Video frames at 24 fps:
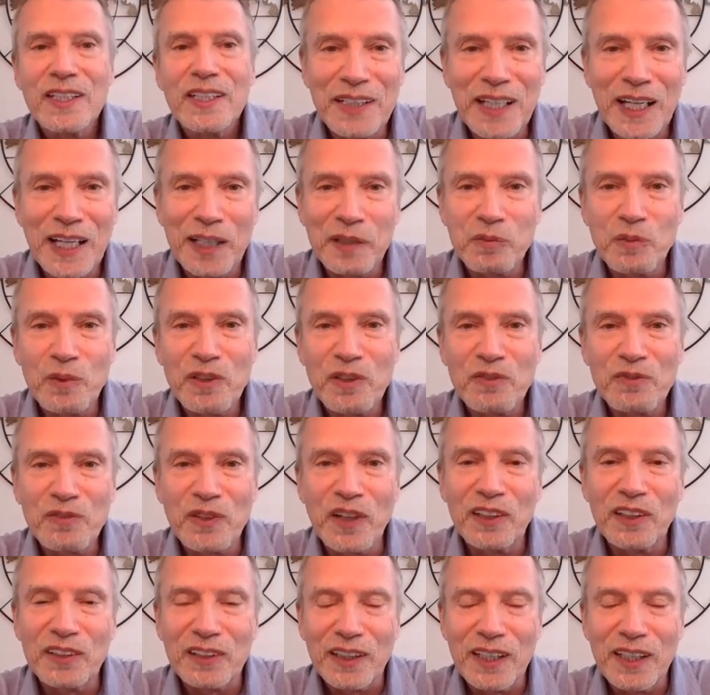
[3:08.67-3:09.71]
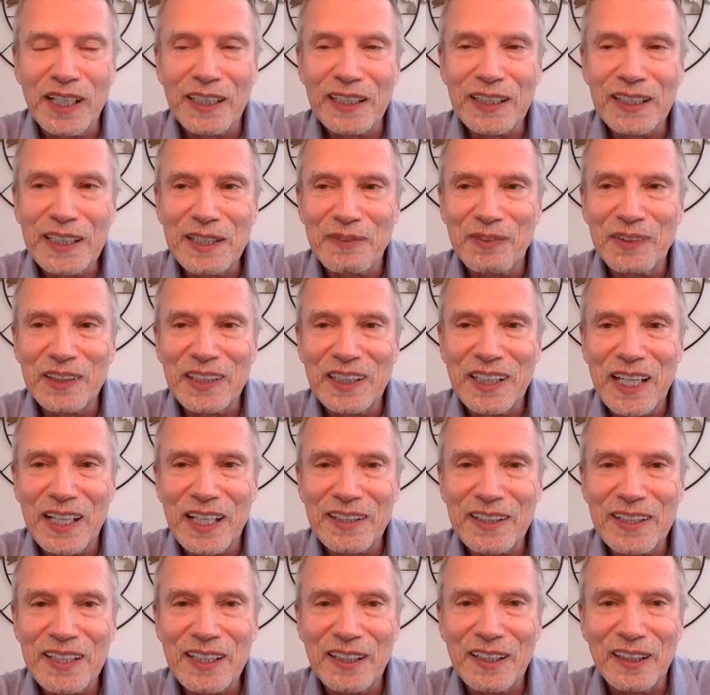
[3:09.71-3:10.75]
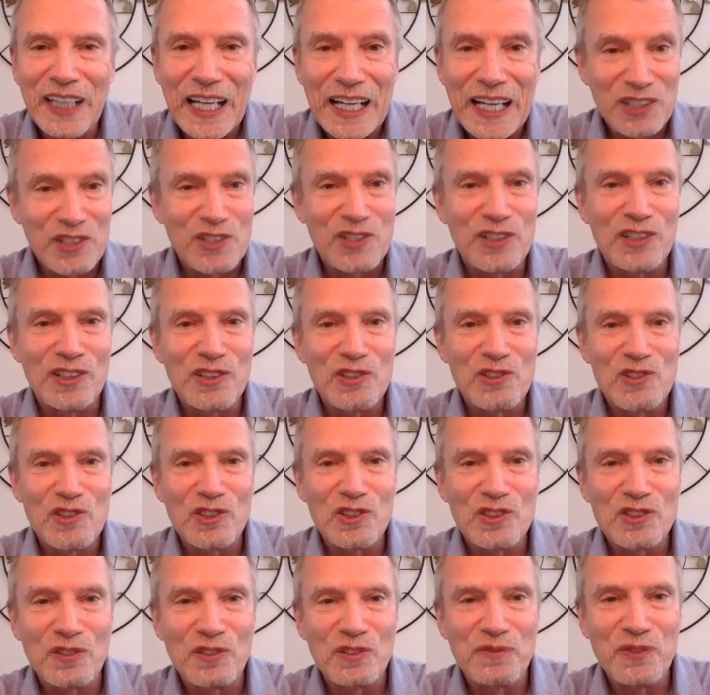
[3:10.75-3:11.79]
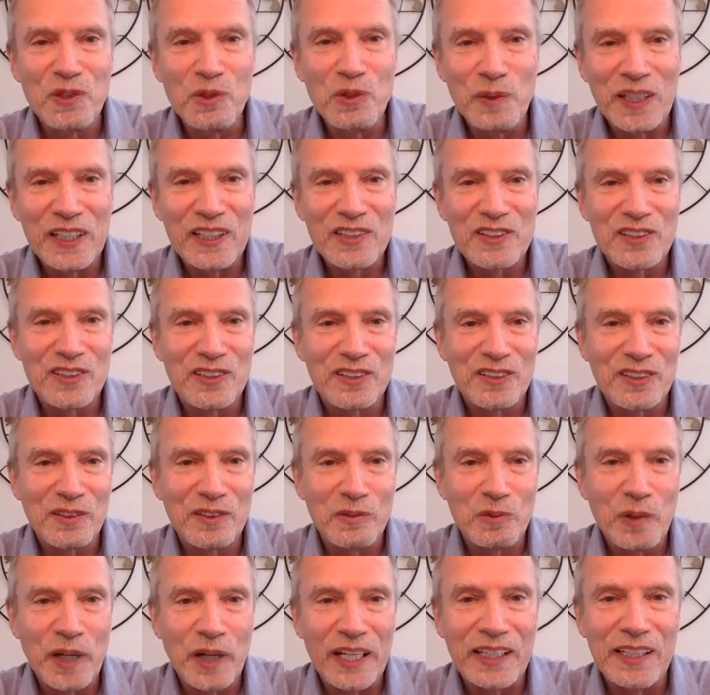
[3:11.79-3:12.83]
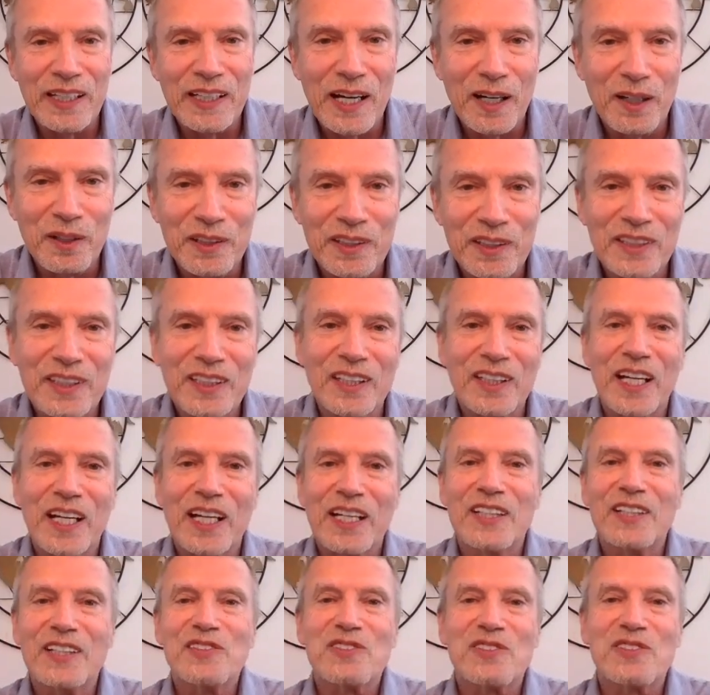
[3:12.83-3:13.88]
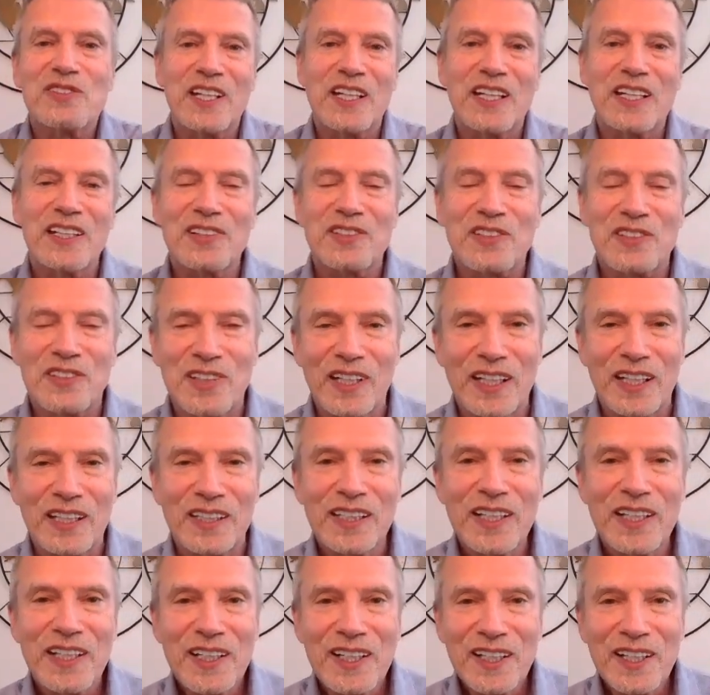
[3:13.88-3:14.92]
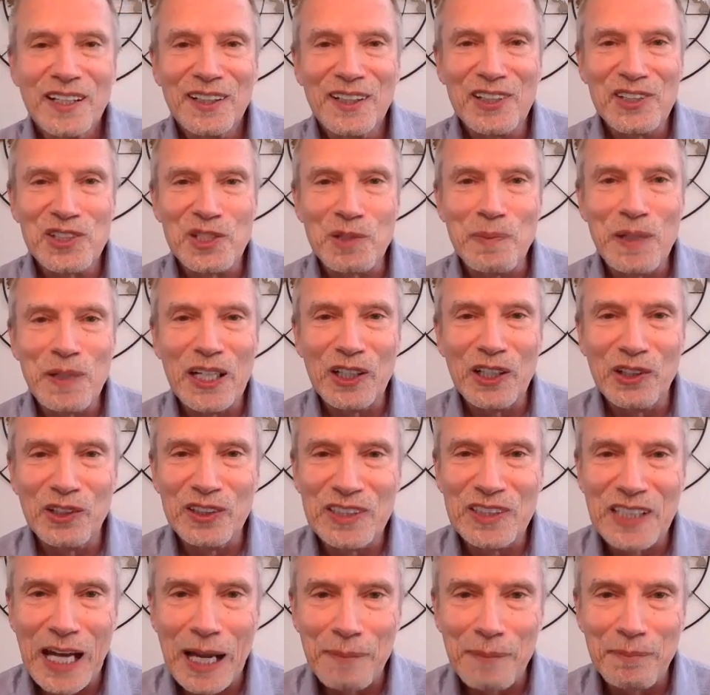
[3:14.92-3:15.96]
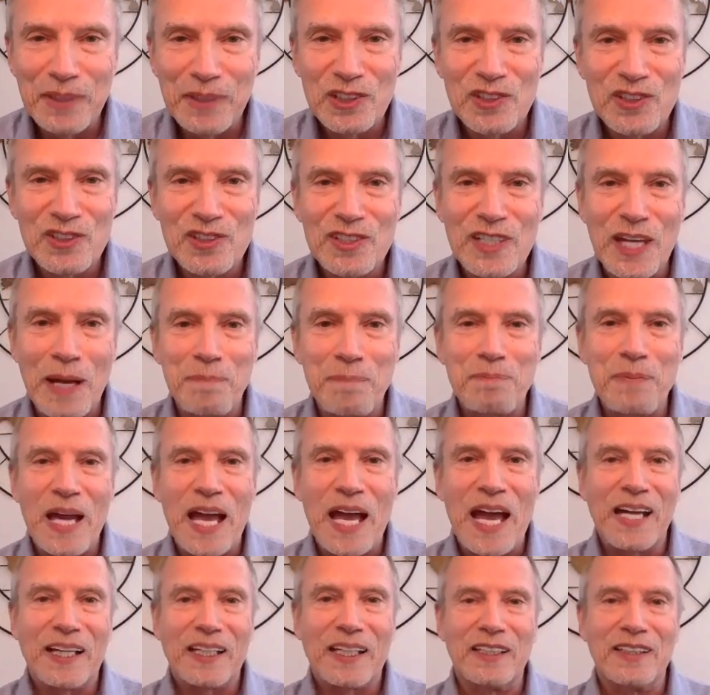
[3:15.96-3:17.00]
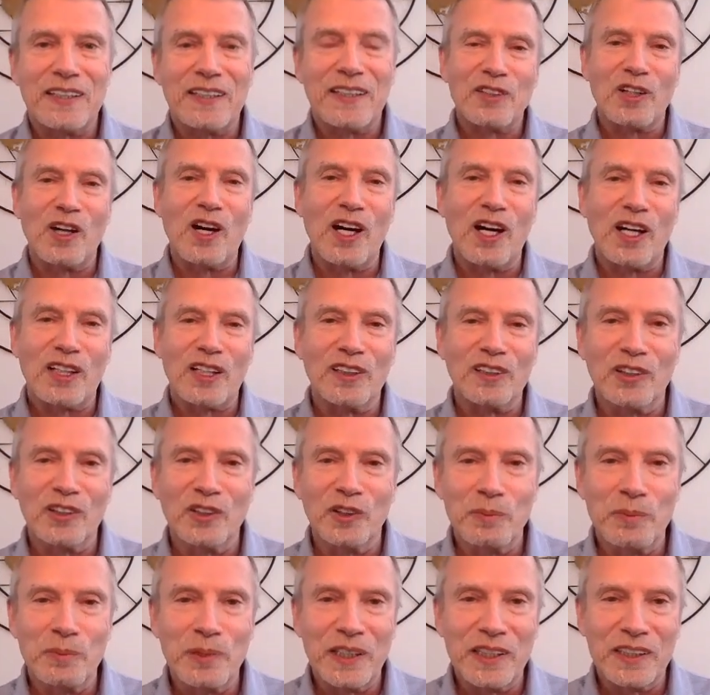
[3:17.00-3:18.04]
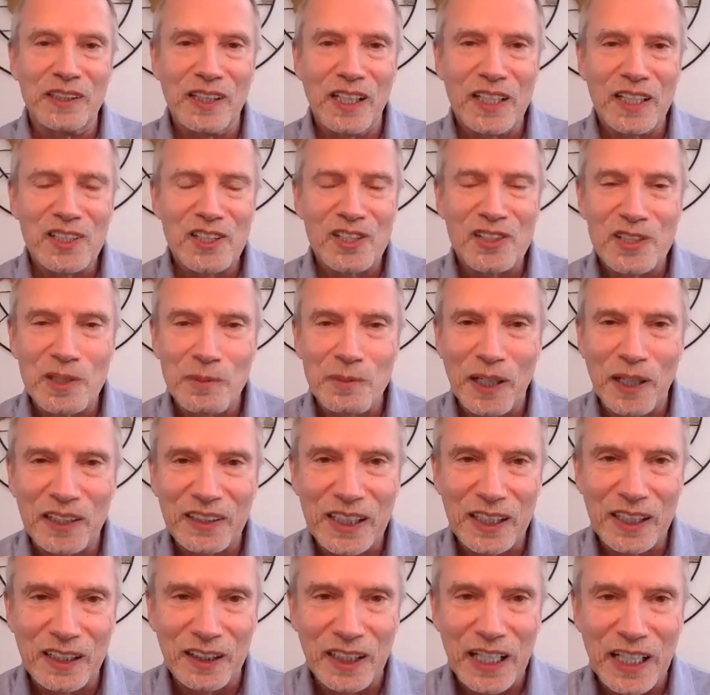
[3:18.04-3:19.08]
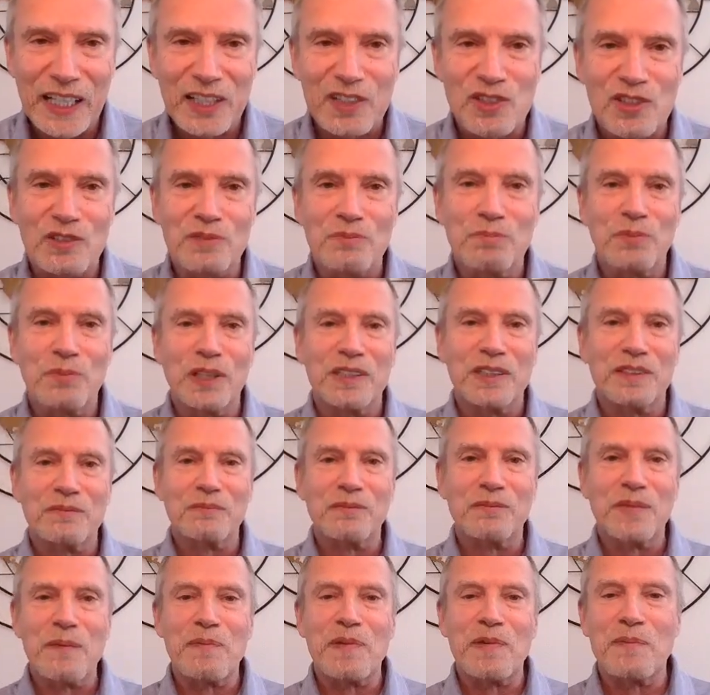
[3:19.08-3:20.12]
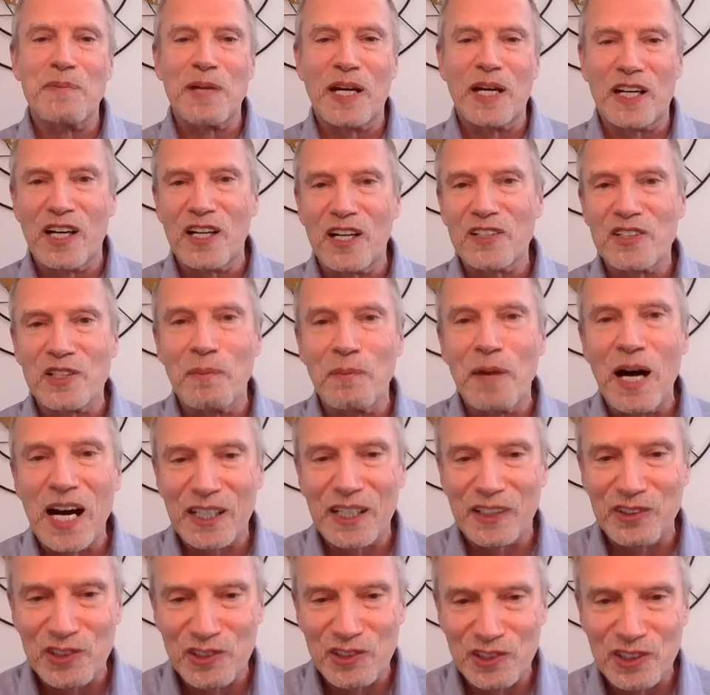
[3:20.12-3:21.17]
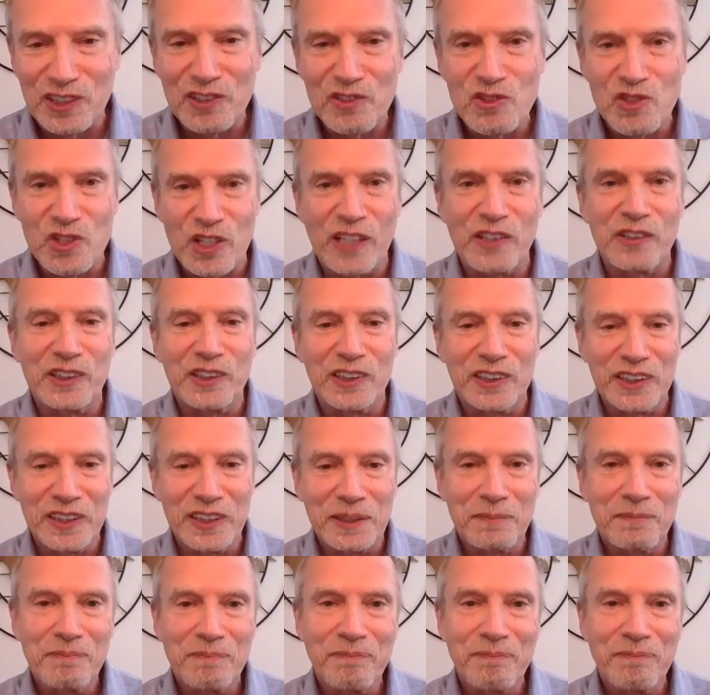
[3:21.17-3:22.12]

And we felt like, given that the election is just a few weeks away now in the United States, that this would be a good time to step back and talk a little bit, not just about the election, but maybe about our democracy generally.